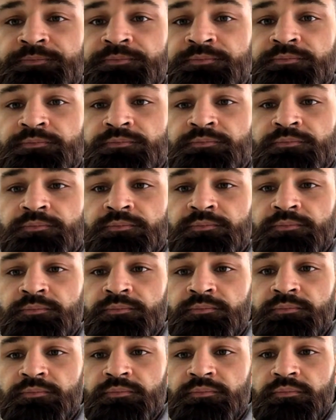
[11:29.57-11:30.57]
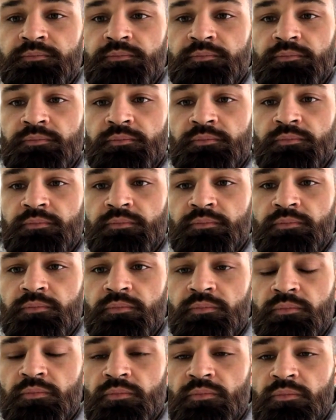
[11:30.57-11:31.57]

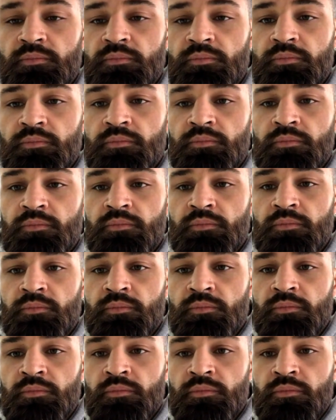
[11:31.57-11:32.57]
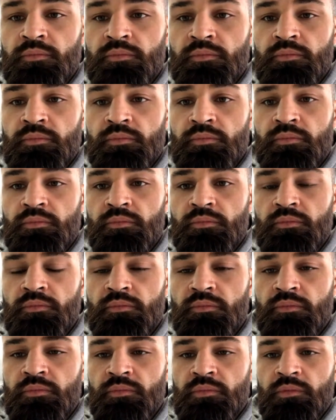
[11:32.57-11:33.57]

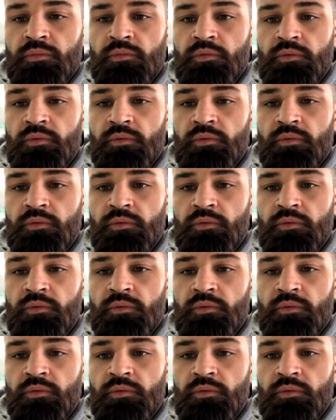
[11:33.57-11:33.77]
No words are spoken by the person on screen.